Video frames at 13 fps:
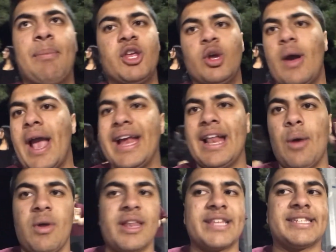but you hate it
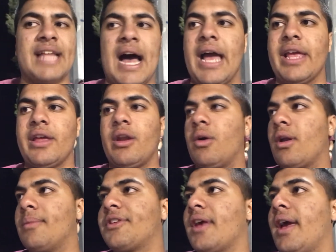when it's not, you know what
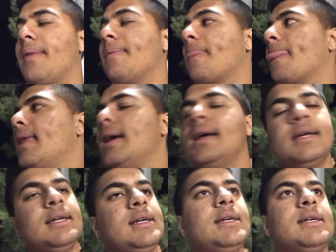I'm saying?
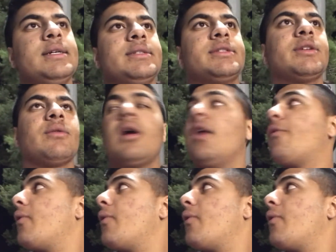It's a rough